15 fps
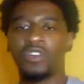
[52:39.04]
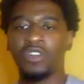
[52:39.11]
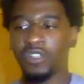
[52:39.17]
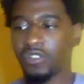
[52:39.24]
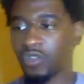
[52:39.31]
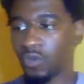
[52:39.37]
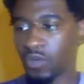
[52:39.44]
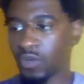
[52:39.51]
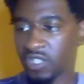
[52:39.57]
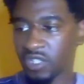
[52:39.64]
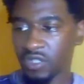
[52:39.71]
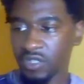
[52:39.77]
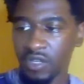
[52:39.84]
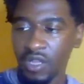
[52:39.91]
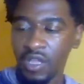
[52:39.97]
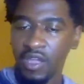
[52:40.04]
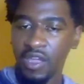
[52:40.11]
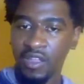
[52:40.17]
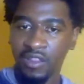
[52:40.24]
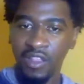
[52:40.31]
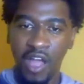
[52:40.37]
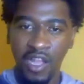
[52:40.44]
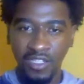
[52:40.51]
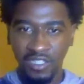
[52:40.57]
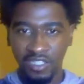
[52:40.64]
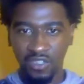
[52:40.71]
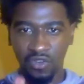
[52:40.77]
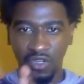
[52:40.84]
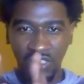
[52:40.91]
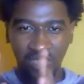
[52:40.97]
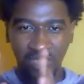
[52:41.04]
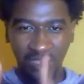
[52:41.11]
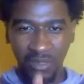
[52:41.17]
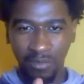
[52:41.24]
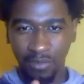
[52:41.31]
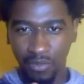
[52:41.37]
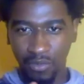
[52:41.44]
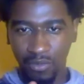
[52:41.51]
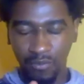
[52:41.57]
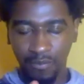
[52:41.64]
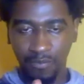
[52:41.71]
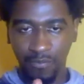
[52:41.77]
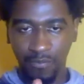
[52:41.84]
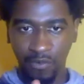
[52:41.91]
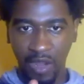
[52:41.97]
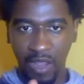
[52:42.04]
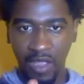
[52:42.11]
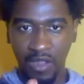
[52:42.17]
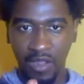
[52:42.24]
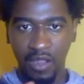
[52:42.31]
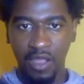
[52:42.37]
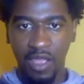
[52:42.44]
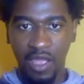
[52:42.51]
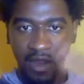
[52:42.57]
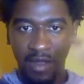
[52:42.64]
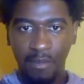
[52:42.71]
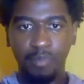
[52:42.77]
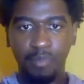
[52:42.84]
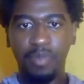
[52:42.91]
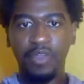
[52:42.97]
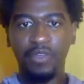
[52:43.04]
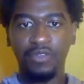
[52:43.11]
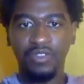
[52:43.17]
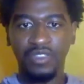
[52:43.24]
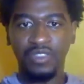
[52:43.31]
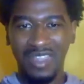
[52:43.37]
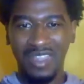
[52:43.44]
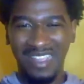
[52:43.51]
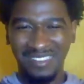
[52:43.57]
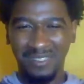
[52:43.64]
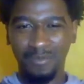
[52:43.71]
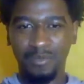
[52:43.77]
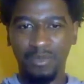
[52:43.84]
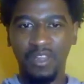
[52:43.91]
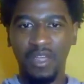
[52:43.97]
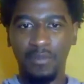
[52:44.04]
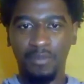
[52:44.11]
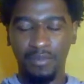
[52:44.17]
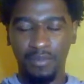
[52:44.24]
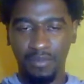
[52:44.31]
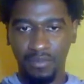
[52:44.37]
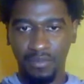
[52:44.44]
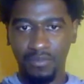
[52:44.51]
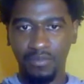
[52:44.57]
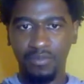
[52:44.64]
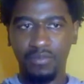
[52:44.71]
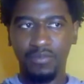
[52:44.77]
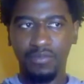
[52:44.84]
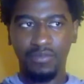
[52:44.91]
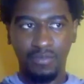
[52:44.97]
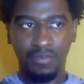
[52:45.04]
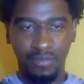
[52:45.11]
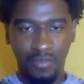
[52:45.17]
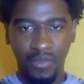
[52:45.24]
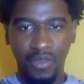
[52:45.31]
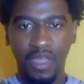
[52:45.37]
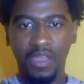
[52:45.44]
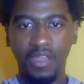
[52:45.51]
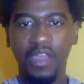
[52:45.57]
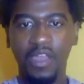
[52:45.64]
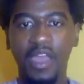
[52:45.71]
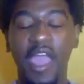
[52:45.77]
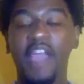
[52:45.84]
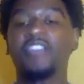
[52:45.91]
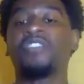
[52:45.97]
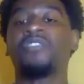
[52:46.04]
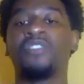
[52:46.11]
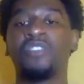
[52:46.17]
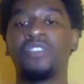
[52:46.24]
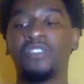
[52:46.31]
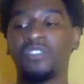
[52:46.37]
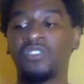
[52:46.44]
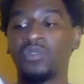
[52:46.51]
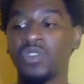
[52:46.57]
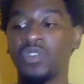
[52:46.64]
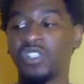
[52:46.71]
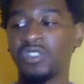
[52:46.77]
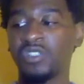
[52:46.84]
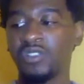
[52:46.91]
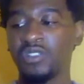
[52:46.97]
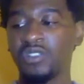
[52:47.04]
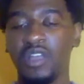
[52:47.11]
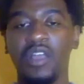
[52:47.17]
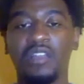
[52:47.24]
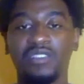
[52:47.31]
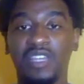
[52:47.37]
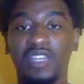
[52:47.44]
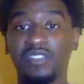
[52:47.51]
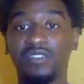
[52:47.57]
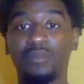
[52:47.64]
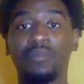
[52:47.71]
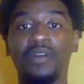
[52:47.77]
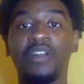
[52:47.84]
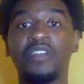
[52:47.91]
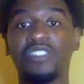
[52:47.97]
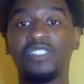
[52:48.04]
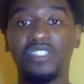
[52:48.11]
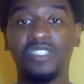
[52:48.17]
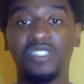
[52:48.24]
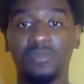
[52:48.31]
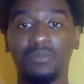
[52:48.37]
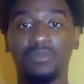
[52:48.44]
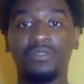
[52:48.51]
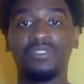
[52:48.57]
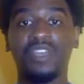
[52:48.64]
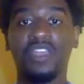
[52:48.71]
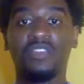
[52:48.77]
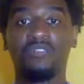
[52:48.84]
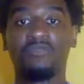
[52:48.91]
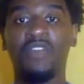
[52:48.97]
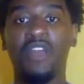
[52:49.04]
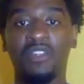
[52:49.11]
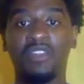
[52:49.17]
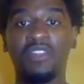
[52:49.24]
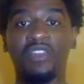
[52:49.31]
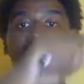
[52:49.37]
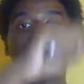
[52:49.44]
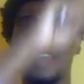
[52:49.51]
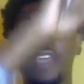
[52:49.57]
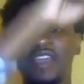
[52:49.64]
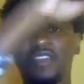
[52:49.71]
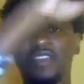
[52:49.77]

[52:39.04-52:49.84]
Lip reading: intuition. It locks in on a symbol, right? And it builds that symbol up. Okay, extroverted intuition takes a bunch of symbols hanging around and it connects